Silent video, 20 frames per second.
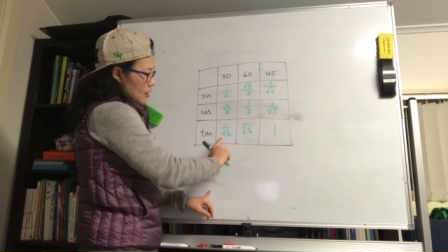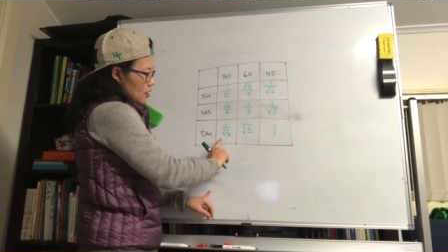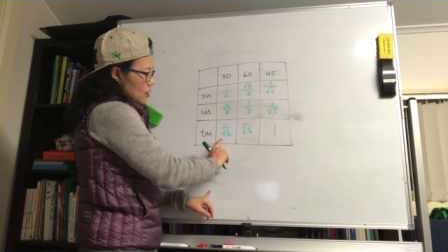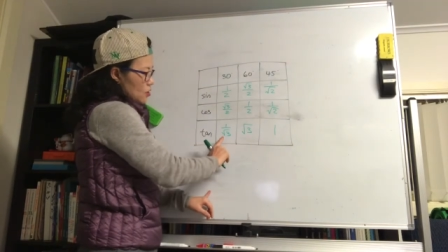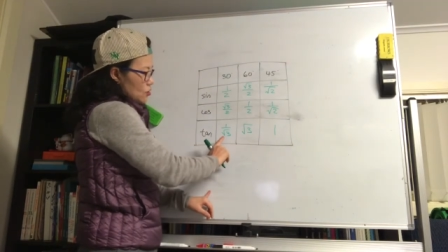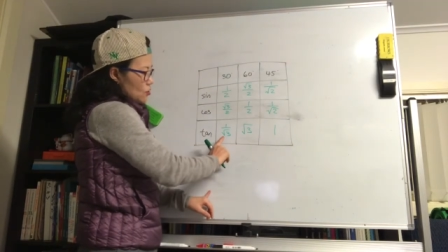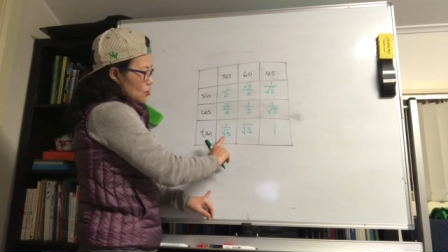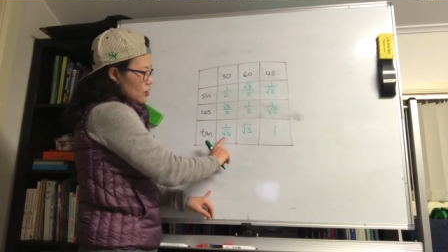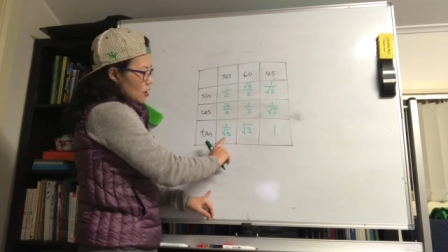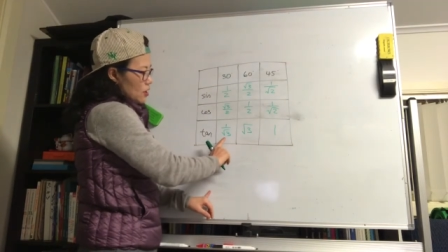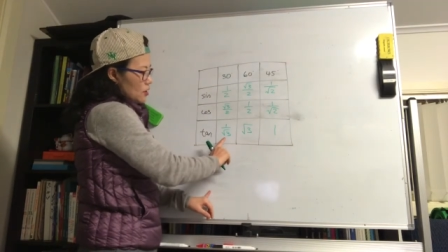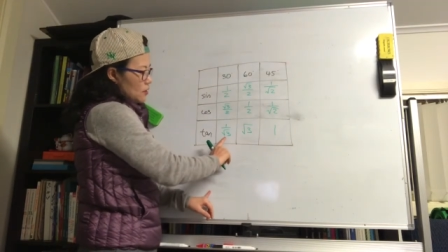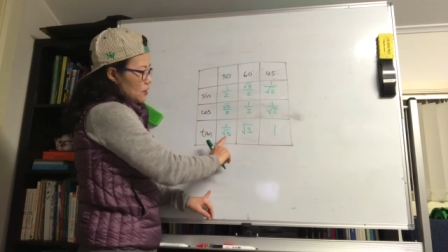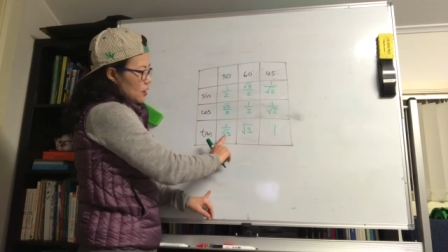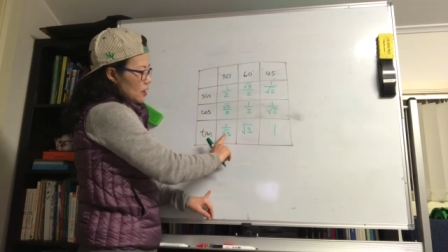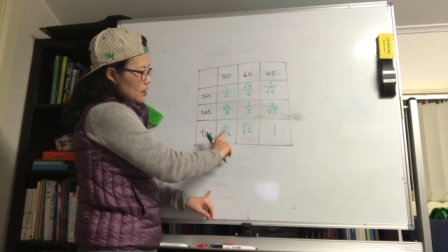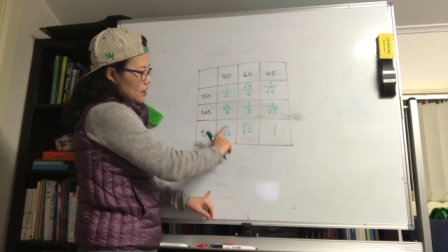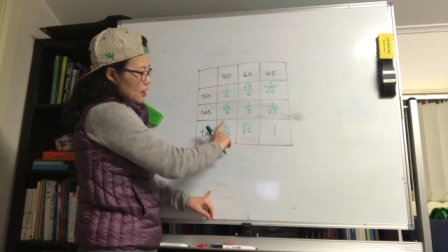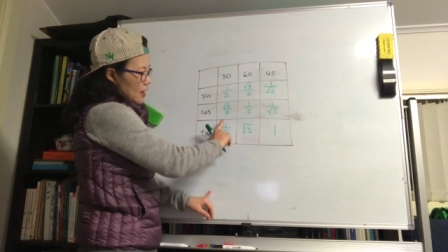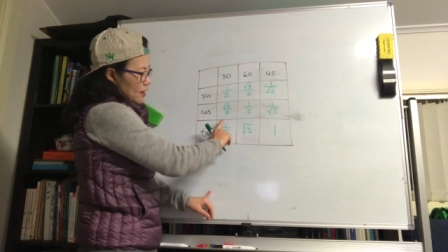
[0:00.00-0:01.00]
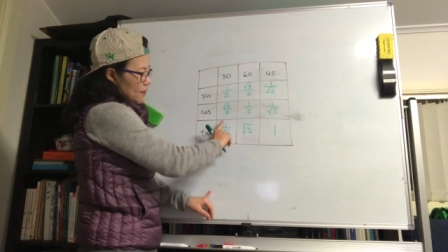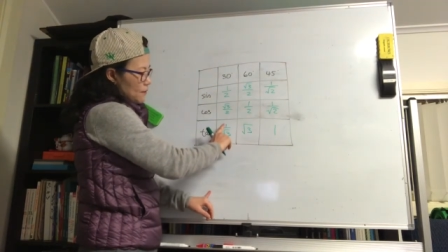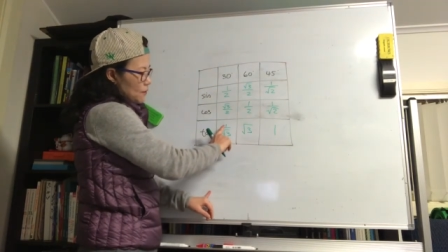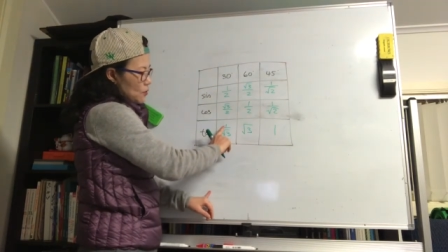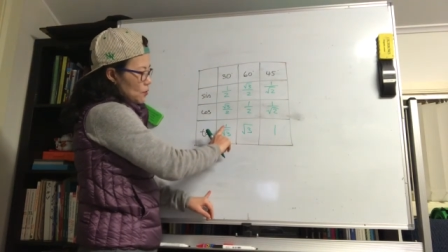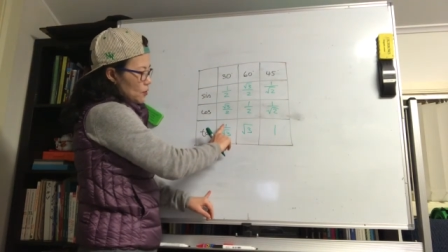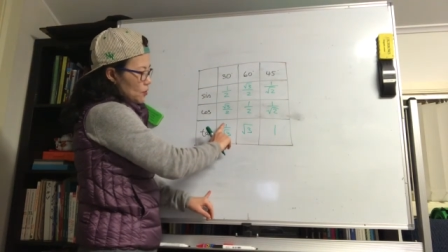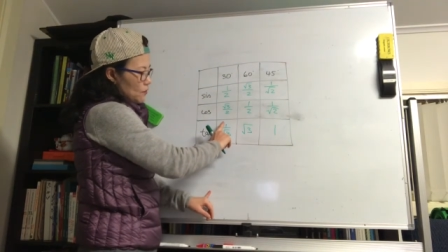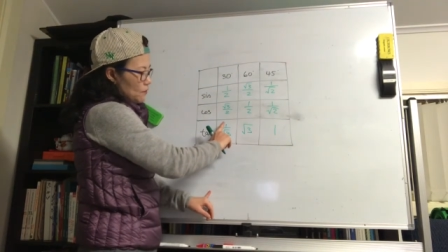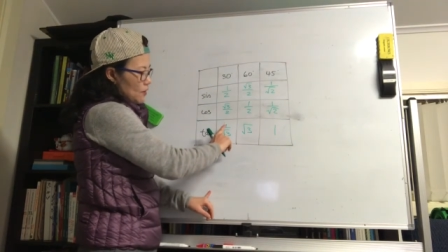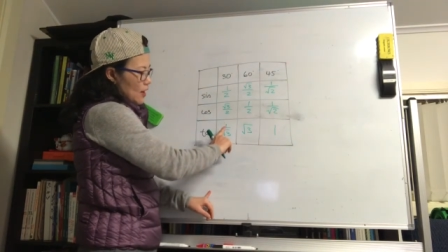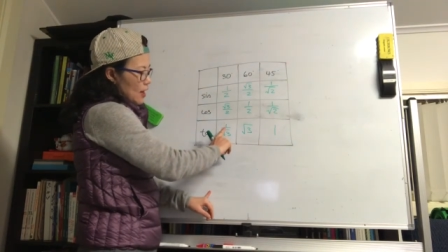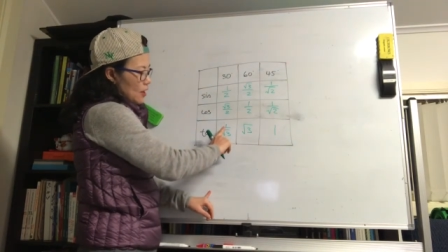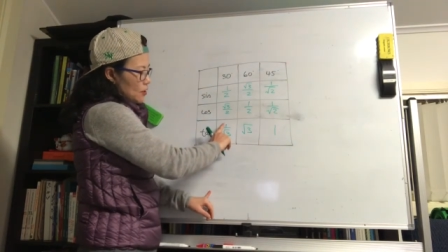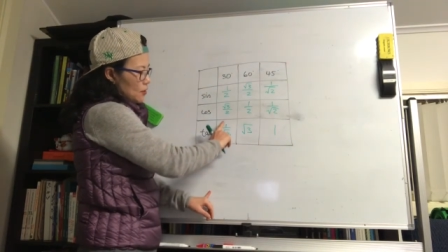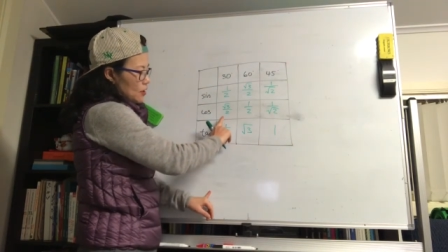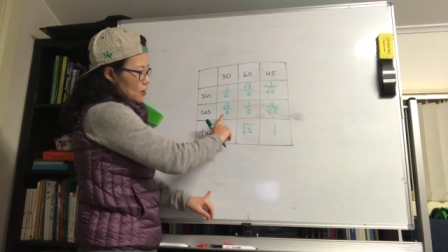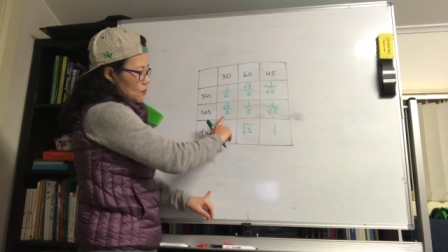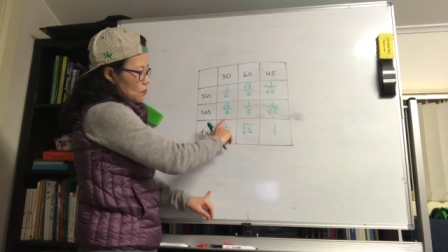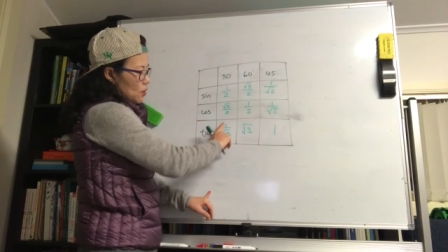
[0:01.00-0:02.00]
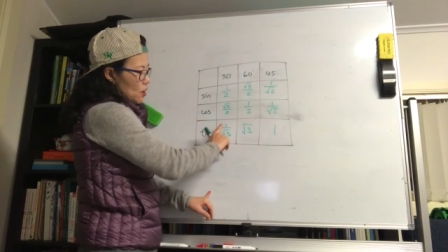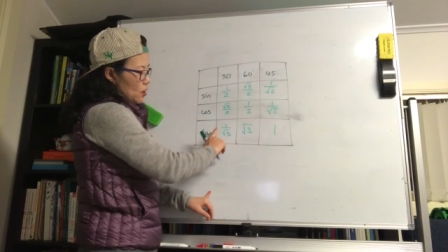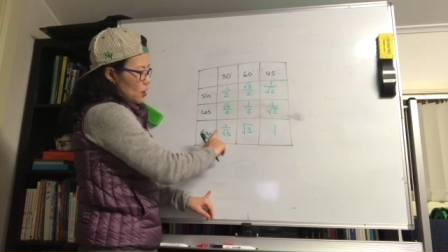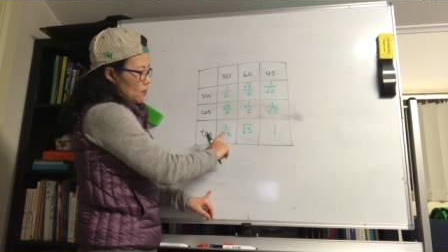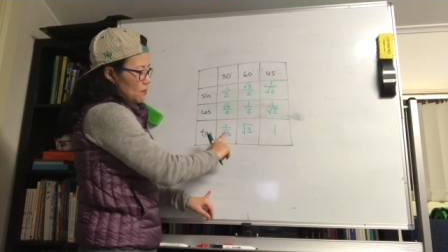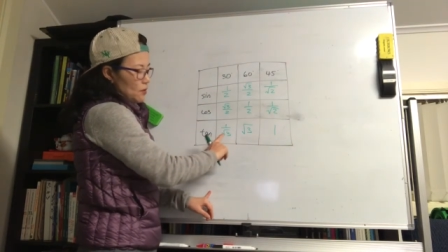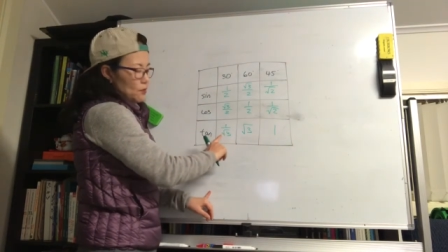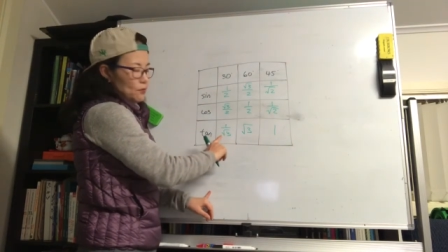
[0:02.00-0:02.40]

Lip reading: So therefore the value is 1 over